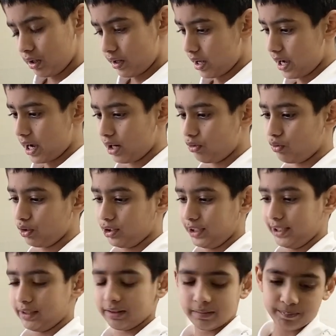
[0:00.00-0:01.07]
and
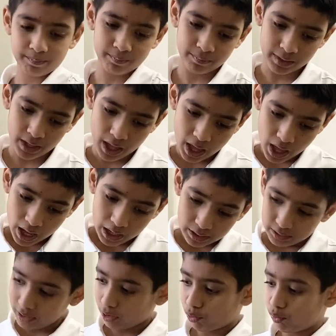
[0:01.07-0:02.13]
release.
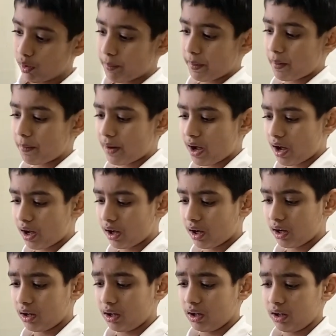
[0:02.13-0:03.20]
The gripper
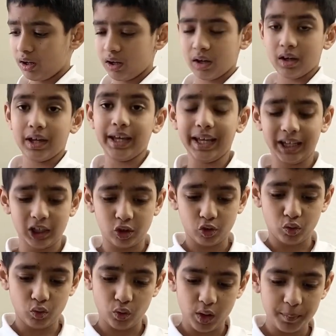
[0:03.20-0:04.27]
bot, it
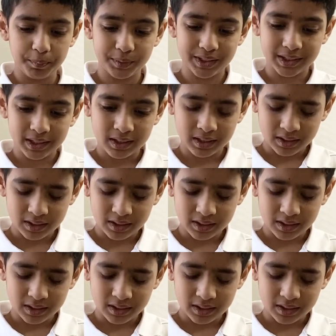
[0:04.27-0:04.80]
grips